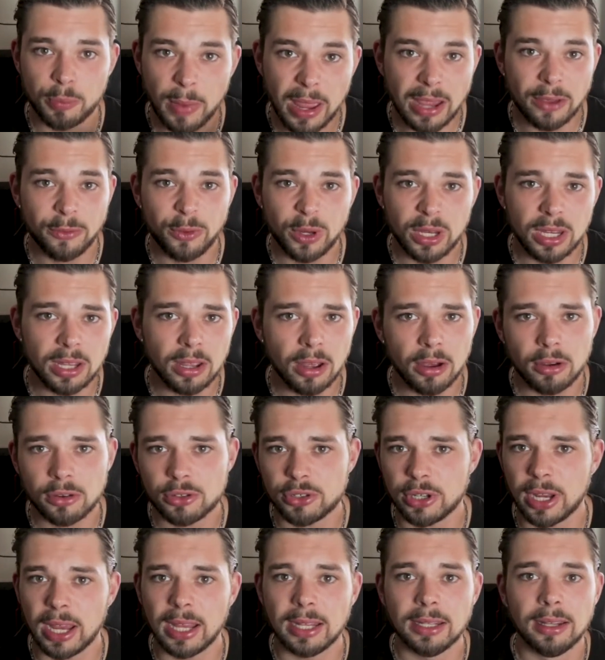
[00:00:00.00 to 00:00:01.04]
make
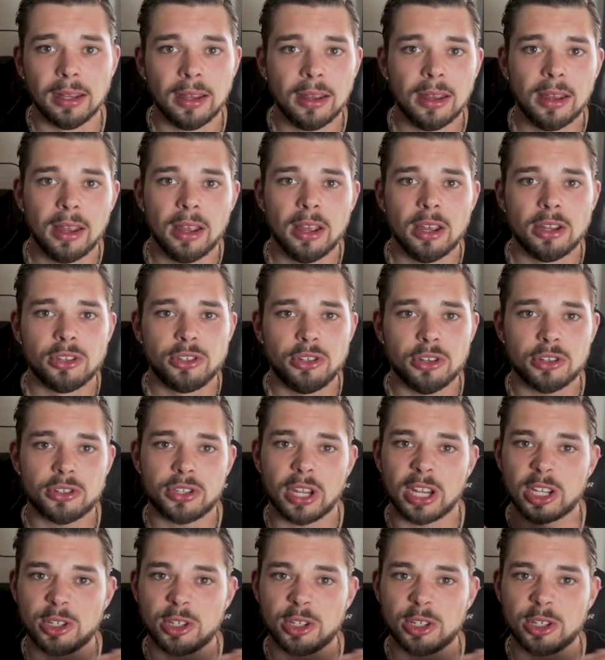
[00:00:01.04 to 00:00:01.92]
videos and just